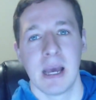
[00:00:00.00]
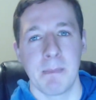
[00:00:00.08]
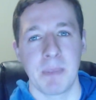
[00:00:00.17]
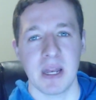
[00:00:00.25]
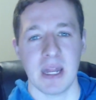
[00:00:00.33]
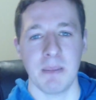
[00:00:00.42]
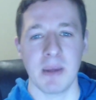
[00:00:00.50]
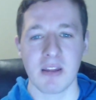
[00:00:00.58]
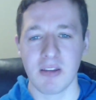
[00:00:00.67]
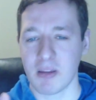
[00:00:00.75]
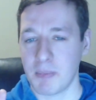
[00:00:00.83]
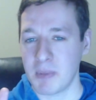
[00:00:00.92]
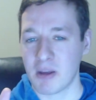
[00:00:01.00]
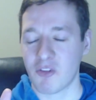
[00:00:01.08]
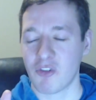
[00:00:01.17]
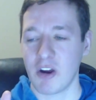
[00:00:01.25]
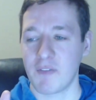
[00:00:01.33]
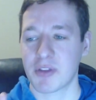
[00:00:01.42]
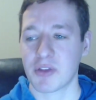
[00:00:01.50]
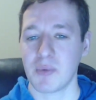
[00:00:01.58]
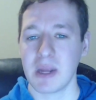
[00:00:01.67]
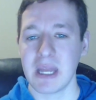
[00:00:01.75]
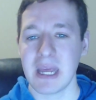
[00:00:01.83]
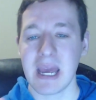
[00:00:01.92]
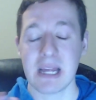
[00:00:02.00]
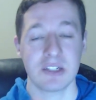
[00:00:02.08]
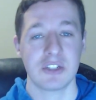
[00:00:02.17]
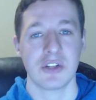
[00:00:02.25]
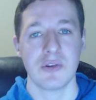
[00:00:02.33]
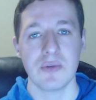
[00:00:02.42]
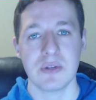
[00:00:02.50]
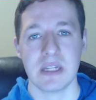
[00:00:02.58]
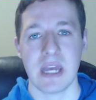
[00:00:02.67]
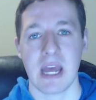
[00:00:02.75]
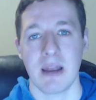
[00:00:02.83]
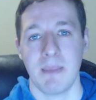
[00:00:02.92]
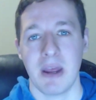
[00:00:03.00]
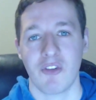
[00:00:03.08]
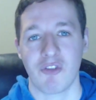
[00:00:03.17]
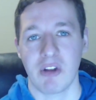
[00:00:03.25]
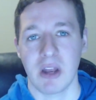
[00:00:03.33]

But it mixes a mixture of 3D and 2D animation.